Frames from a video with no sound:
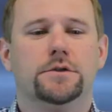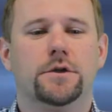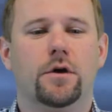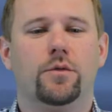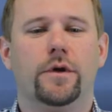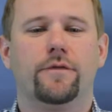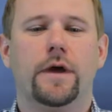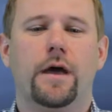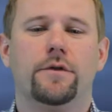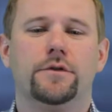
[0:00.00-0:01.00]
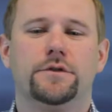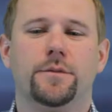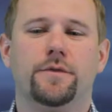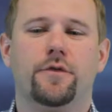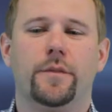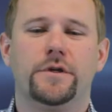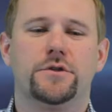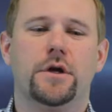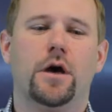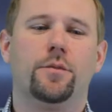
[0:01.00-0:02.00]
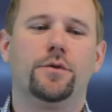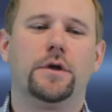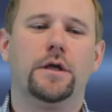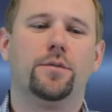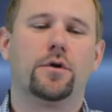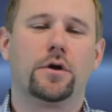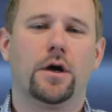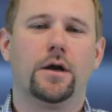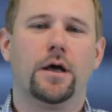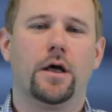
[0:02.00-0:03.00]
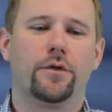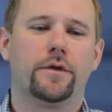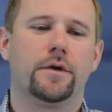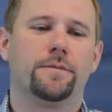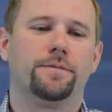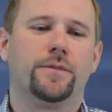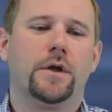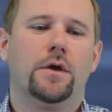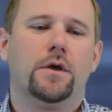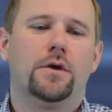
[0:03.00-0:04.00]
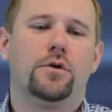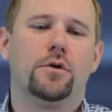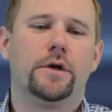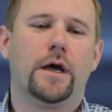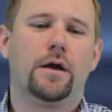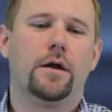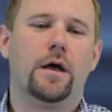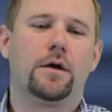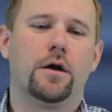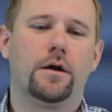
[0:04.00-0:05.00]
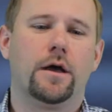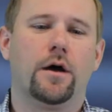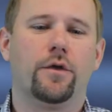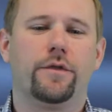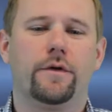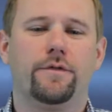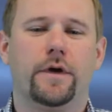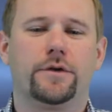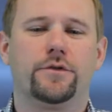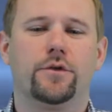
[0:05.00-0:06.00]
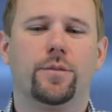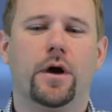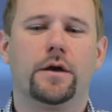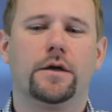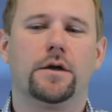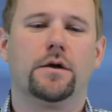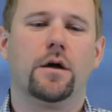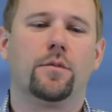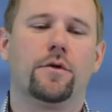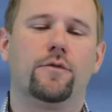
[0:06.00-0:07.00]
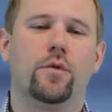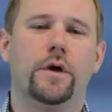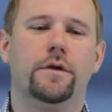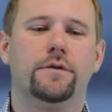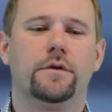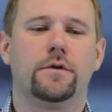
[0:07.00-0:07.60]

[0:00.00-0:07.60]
So we have gathered some information to help you keep your gut healthy. Good gut, gut health affects your body in a number of ways,